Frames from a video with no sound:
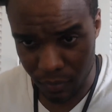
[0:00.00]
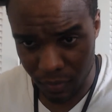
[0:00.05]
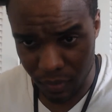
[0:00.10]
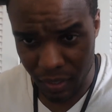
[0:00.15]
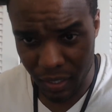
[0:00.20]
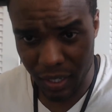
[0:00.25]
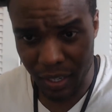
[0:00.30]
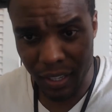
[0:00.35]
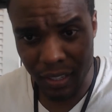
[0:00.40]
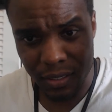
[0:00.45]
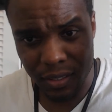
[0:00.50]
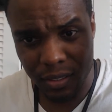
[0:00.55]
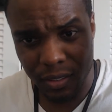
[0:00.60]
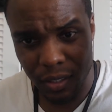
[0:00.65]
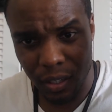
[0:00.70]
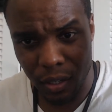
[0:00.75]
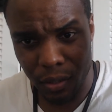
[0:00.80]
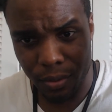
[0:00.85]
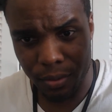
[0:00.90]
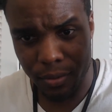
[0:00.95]
and that
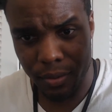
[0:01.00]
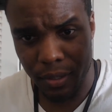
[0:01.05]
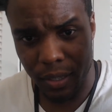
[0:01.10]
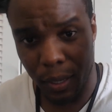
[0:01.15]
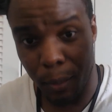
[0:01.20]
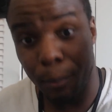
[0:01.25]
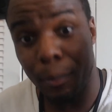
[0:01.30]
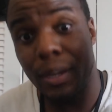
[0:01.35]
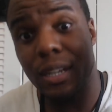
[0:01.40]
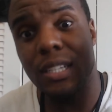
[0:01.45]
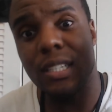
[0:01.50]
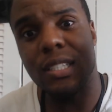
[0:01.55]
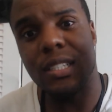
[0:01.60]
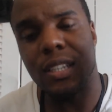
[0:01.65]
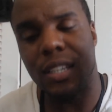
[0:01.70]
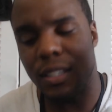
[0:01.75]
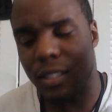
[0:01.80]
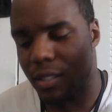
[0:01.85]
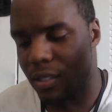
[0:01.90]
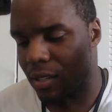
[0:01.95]
stuff. But
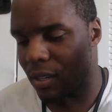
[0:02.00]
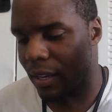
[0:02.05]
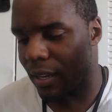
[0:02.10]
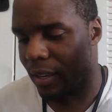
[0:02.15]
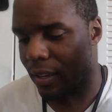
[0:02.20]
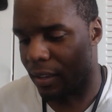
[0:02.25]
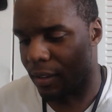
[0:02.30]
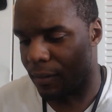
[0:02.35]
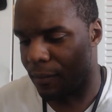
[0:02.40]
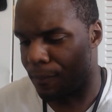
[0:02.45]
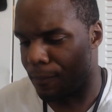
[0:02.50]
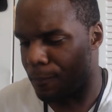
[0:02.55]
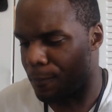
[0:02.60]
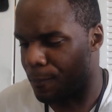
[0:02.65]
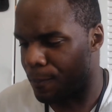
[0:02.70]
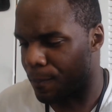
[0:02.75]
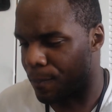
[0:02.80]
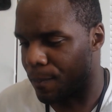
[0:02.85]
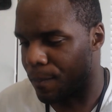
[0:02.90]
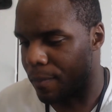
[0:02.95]
it's like
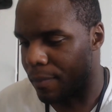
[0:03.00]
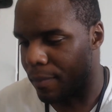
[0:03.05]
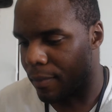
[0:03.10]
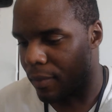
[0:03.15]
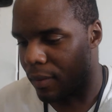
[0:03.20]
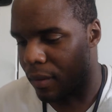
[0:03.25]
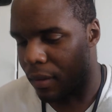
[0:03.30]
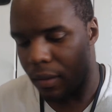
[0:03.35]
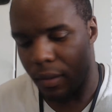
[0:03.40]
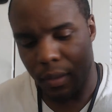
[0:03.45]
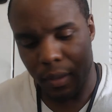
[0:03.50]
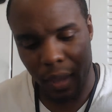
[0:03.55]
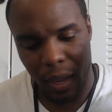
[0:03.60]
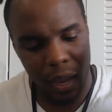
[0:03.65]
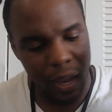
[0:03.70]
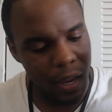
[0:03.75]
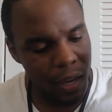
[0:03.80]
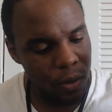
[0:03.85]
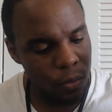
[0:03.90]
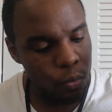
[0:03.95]

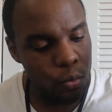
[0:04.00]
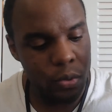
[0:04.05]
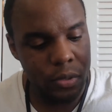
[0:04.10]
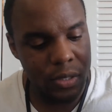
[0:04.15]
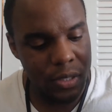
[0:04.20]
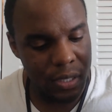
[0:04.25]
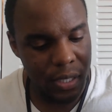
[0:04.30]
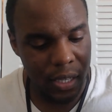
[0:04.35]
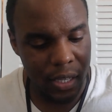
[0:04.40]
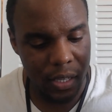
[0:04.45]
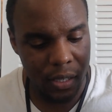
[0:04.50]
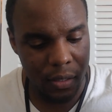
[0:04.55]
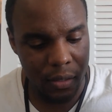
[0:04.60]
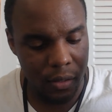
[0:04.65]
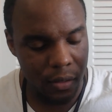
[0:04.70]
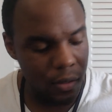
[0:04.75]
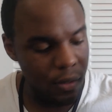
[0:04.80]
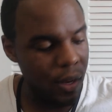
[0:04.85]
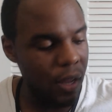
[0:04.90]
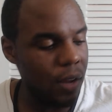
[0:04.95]
I would say
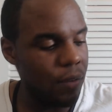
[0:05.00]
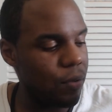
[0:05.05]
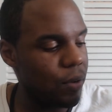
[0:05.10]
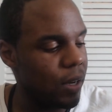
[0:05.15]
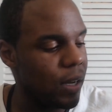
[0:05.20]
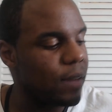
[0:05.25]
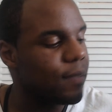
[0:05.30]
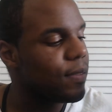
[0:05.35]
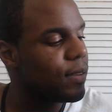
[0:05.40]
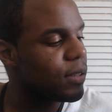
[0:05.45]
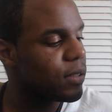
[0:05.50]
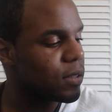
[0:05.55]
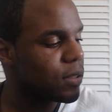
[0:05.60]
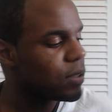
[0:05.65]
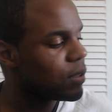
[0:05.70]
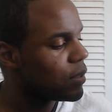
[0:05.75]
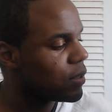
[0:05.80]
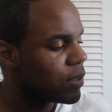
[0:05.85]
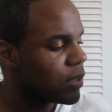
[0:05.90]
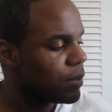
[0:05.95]
never give this
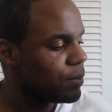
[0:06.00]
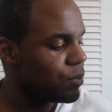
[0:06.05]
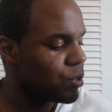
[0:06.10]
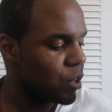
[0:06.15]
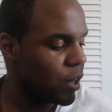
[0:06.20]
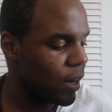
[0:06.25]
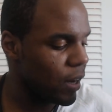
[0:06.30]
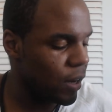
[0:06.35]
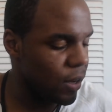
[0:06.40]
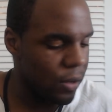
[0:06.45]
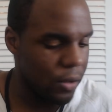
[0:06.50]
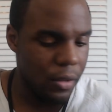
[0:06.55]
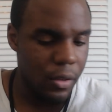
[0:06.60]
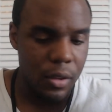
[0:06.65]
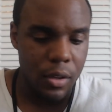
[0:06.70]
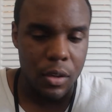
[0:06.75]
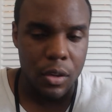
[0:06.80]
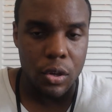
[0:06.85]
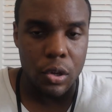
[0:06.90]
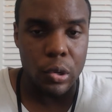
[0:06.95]
to some child
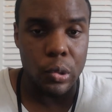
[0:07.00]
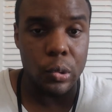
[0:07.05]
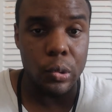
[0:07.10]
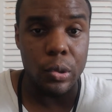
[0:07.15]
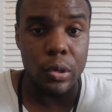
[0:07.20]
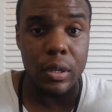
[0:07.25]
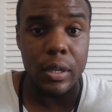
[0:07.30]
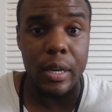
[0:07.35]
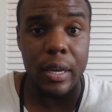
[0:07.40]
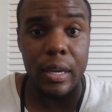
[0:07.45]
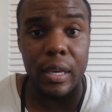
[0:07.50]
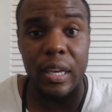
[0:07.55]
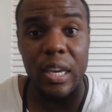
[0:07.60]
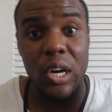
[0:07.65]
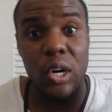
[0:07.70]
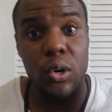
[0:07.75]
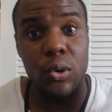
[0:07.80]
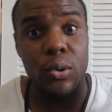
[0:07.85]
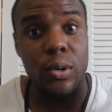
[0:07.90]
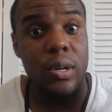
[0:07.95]
who like,
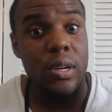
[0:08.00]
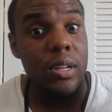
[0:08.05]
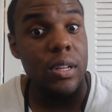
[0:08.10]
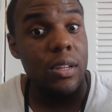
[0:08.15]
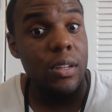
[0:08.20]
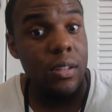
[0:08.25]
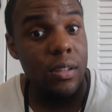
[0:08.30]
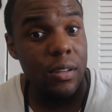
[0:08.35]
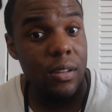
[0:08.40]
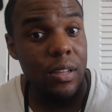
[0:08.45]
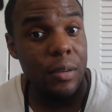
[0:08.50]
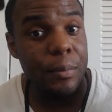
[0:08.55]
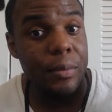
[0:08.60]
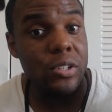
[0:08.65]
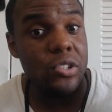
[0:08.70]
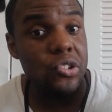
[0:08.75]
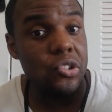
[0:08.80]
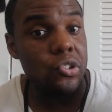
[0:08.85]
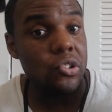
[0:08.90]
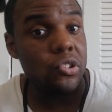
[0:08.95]
yo, let me
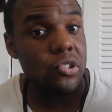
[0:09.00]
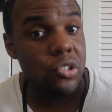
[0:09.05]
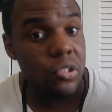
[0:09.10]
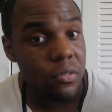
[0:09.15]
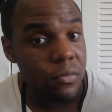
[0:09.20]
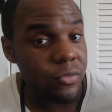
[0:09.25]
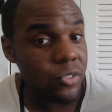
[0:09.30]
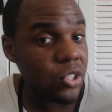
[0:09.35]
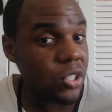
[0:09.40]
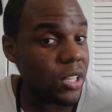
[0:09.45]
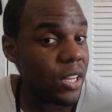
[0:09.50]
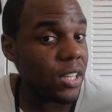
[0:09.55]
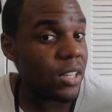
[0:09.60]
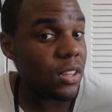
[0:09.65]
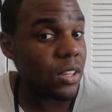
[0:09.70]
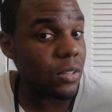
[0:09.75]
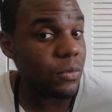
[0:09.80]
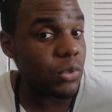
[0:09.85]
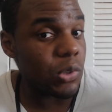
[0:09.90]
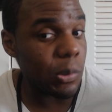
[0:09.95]
just sneak
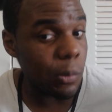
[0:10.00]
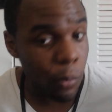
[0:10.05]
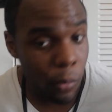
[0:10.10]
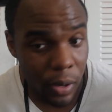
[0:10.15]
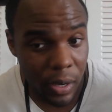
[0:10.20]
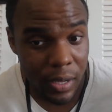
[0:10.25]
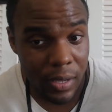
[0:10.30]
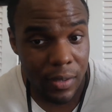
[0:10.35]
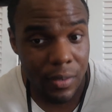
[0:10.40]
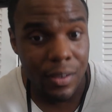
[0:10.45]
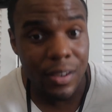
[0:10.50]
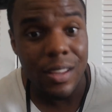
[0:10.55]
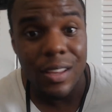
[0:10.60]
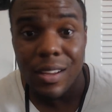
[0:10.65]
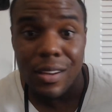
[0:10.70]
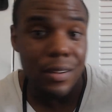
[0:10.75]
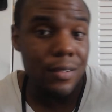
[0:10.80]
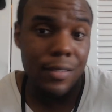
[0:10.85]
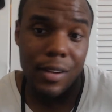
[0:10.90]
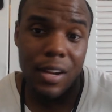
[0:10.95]
them some wine.
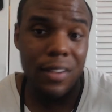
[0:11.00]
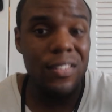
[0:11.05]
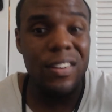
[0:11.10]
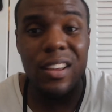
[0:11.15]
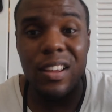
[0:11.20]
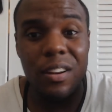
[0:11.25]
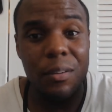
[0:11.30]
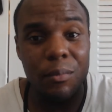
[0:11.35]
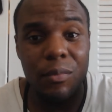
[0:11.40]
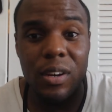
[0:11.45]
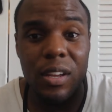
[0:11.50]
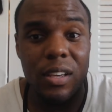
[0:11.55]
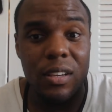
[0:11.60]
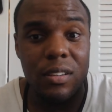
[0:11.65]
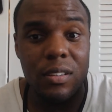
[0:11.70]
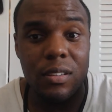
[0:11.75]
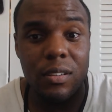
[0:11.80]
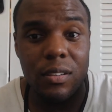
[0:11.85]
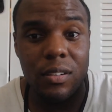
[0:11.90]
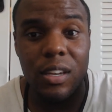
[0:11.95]
Never get them
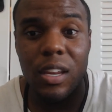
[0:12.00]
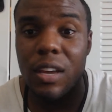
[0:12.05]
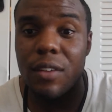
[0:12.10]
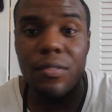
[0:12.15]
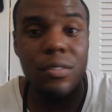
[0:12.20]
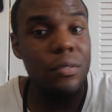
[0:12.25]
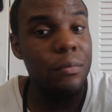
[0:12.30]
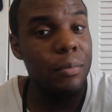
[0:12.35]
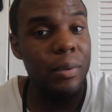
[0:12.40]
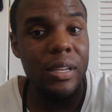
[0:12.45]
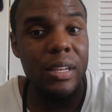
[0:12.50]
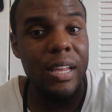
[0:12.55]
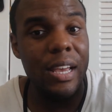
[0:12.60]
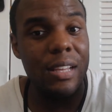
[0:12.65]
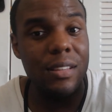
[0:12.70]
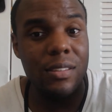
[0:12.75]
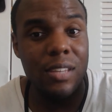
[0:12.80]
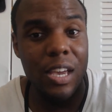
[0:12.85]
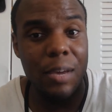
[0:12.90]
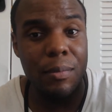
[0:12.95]
this. Never be
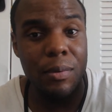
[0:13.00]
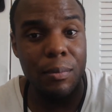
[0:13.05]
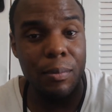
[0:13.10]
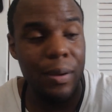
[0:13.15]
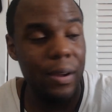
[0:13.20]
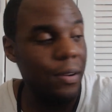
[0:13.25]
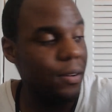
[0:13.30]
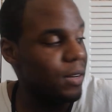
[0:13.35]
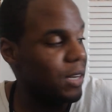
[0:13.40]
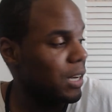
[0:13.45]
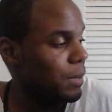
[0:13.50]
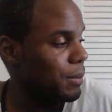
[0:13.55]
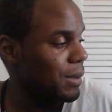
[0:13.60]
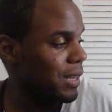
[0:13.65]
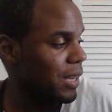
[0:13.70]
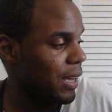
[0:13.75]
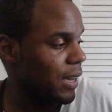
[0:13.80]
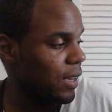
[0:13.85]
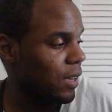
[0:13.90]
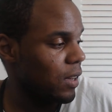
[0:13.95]
that type of parent to be
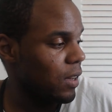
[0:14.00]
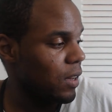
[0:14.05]
like,